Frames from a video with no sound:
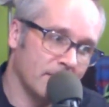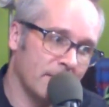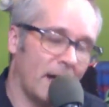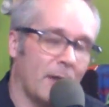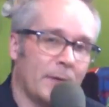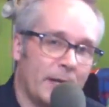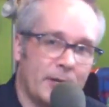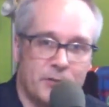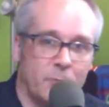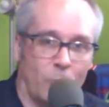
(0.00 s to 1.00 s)

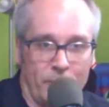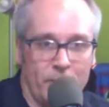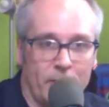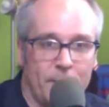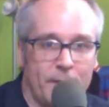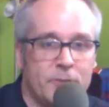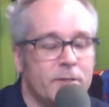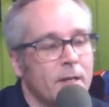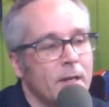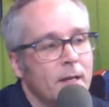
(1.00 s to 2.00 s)
combination of word and
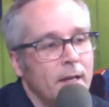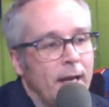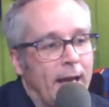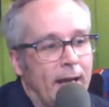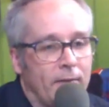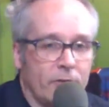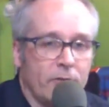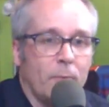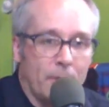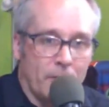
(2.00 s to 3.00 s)
image. And this
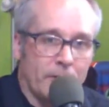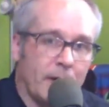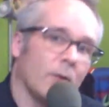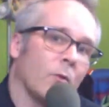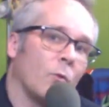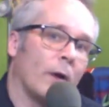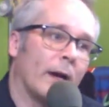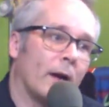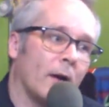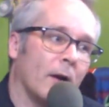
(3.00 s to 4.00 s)
is a building
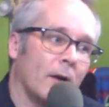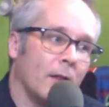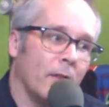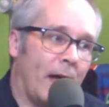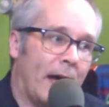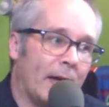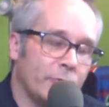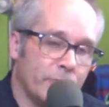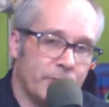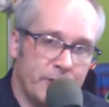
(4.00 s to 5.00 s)
where that
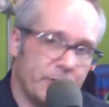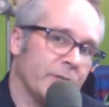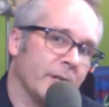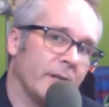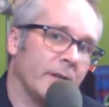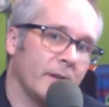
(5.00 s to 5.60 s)
tradition